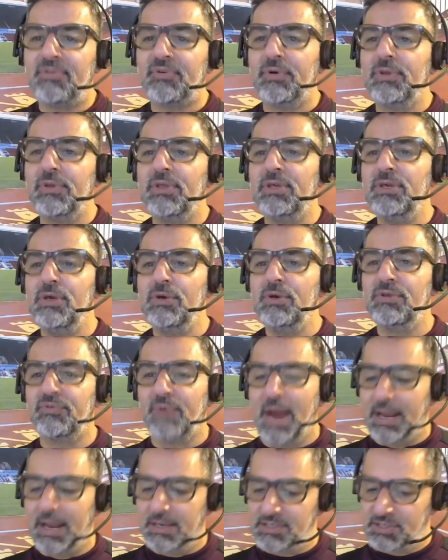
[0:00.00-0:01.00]
through the youth
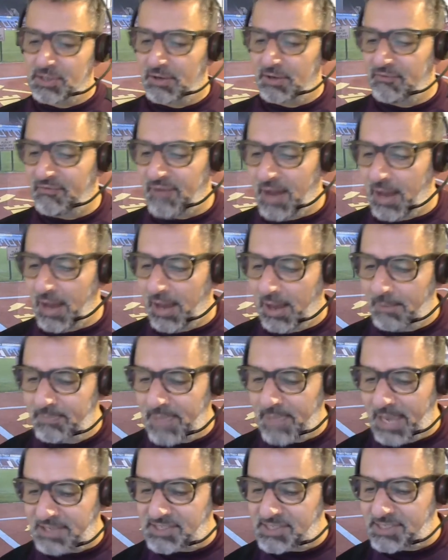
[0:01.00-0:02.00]
ranks of
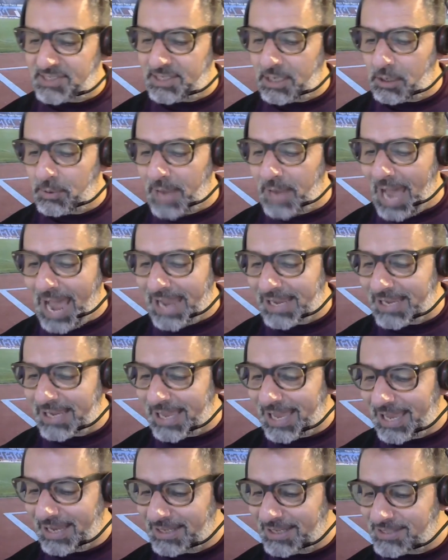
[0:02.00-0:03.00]
SCO
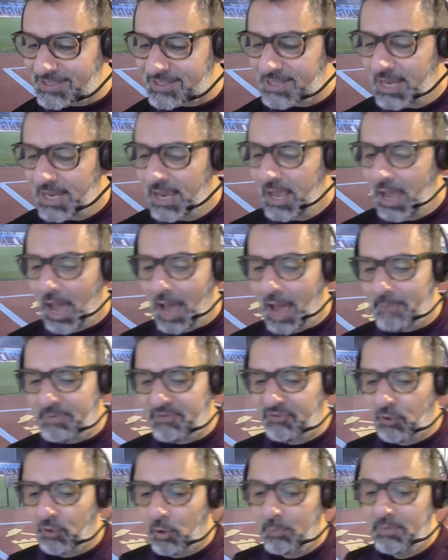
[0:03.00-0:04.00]
Angers
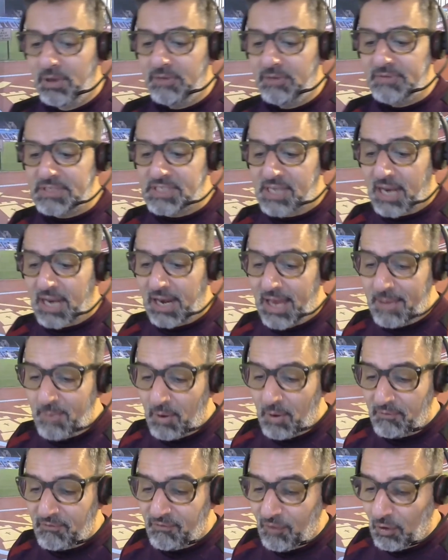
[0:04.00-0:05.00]
before moving to
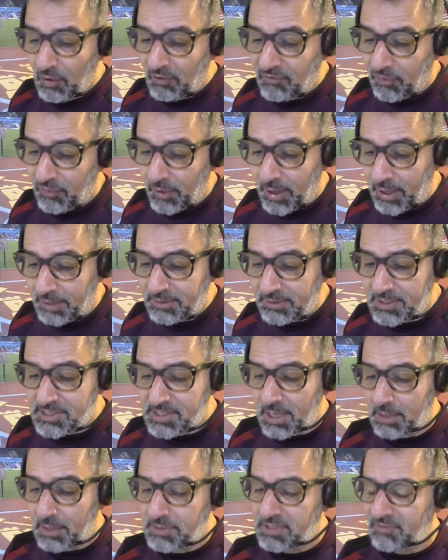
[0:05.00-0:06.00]
Clermont Foot for an
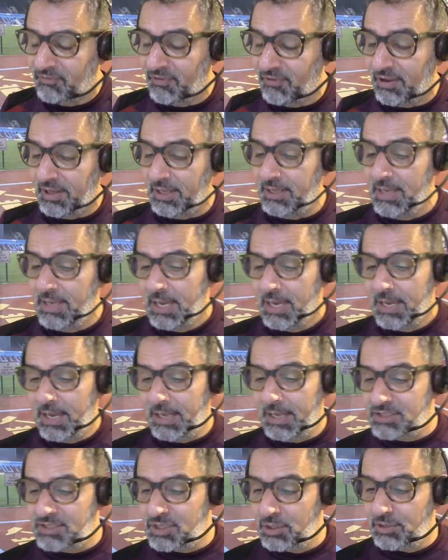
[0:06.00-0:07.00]
undisclosed fee
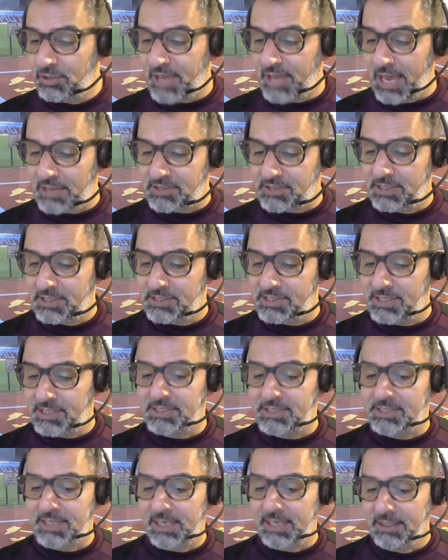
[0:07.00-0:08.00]
in
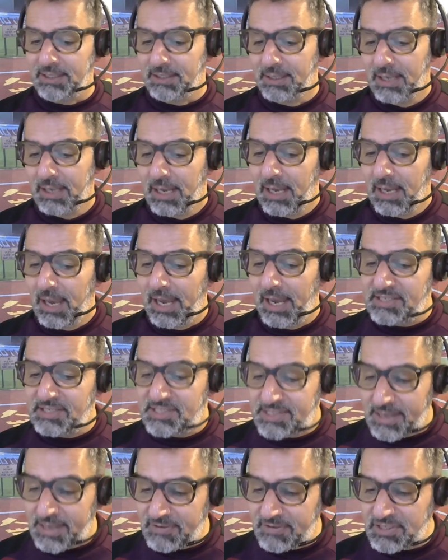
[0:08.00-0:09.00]
2016. In
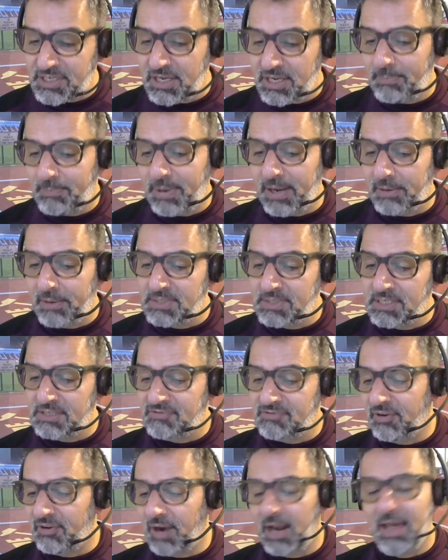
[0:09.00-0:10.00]
70 appearances
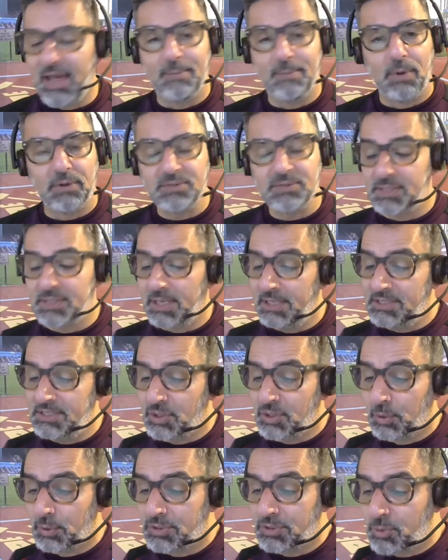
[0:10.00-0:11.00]
for Clermont, he
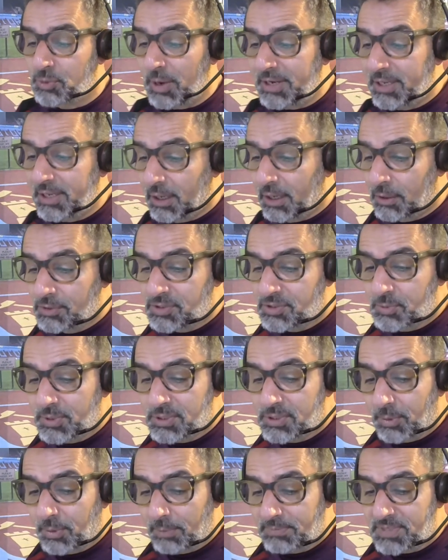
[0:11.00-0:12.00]
scored 20 goals,
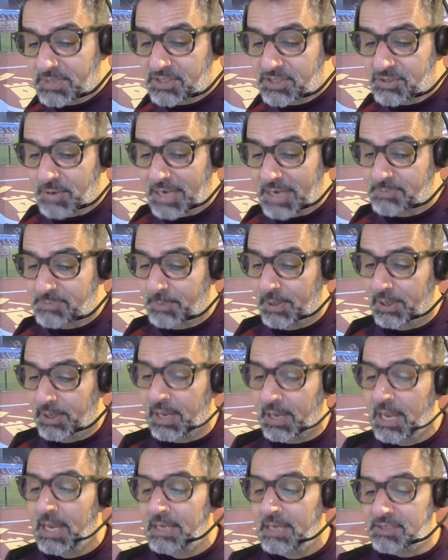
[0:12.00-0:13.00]
which prompted Strasbourg
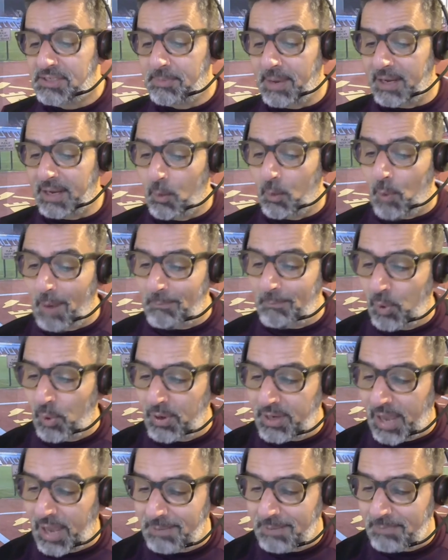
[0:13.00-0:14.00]
to make a
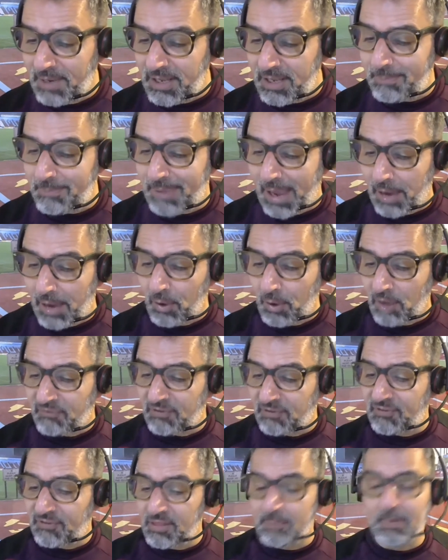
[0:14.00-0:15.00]
£1.8 million
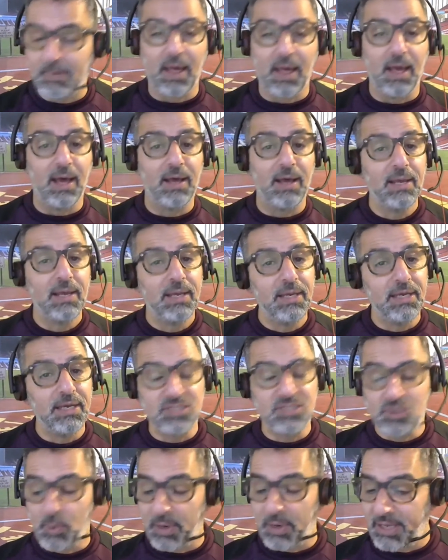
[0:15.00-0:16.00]
offer for the player in
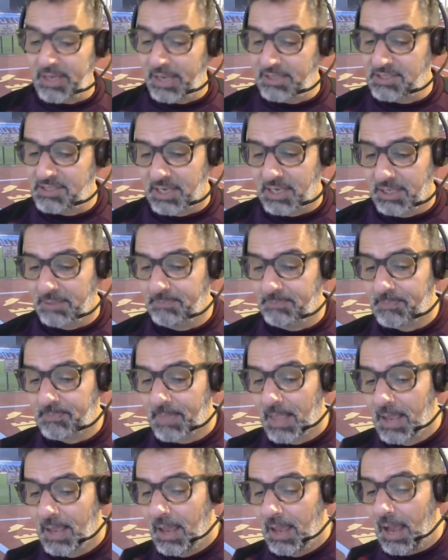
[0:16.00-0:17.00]
2018.
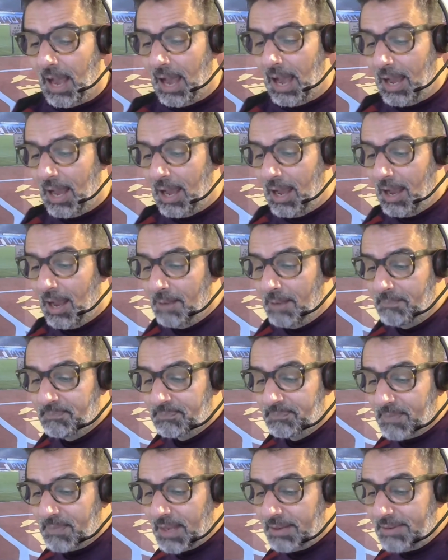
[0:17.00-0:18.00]

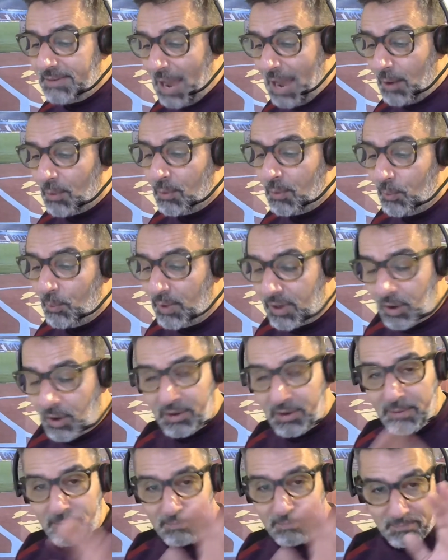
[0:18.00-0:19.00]
Now, we've got
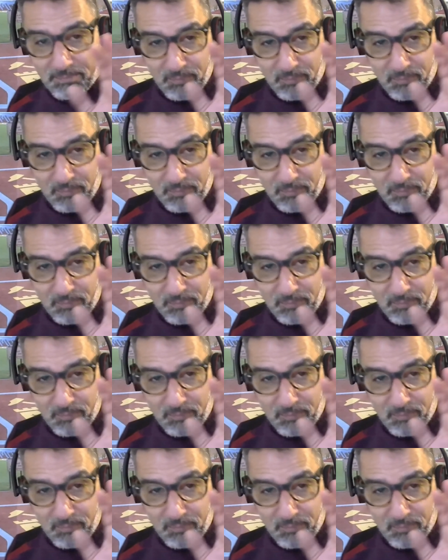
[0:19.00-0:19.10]
to